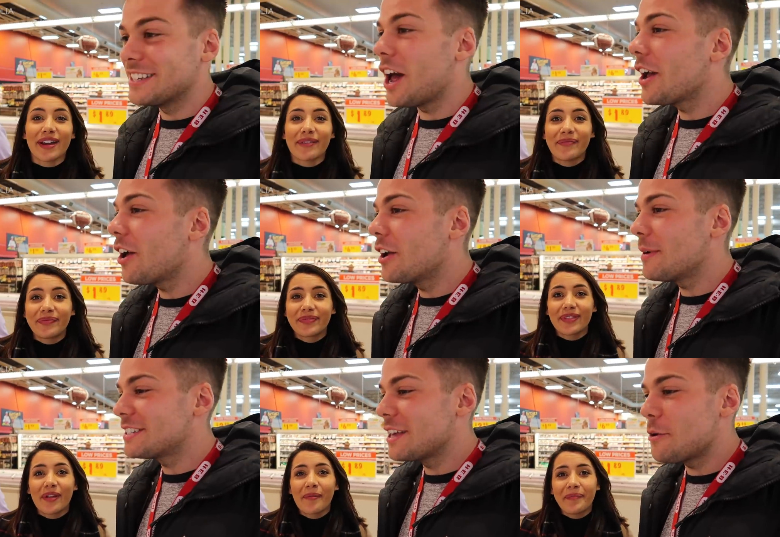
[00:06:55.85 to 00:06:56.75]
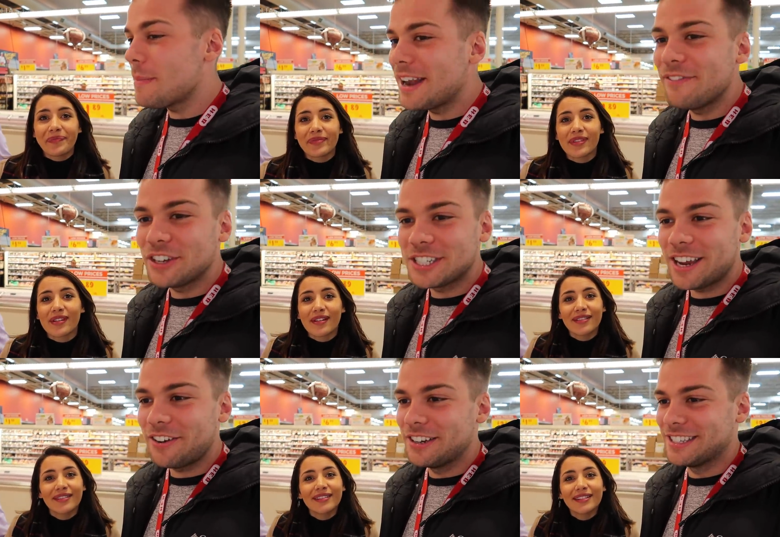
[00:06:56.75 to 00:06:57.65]
Speaker 1: I can't imagine there are many vegetarians
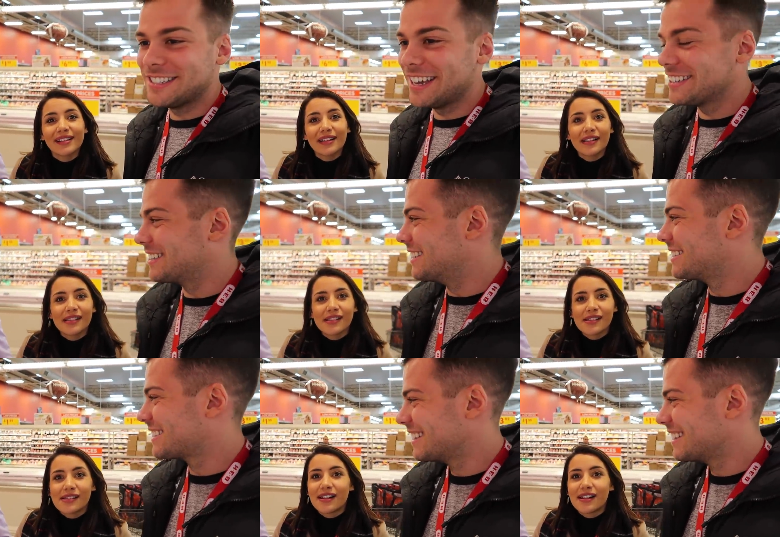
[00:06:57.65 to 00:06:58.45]
in Texas. No, there